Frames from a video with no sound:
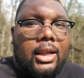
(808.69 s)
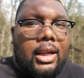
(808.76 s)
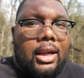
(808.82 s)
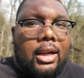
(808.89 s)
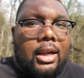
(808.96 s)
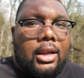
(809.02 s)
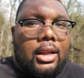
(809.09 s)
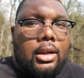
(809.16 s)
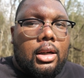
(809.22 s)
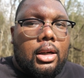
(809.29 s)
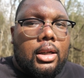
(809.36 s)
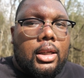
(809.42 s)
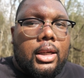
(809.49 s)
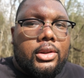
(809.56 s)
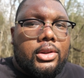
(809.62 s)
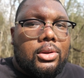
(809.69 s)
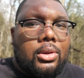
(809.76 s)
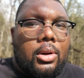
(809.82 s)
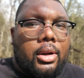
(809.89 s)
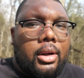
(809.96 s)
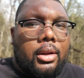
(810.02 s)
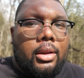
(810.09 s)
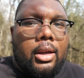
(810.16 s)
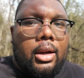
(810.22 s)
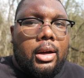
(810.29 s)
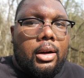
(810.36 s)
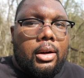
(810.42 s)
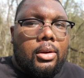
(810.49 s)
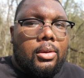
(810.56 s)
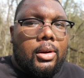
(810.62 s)
and get started
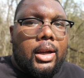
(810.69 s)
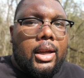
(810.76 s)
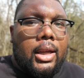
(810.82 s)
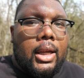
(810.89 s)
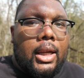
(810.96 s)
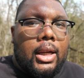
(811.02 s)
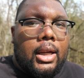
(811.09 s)
there, right?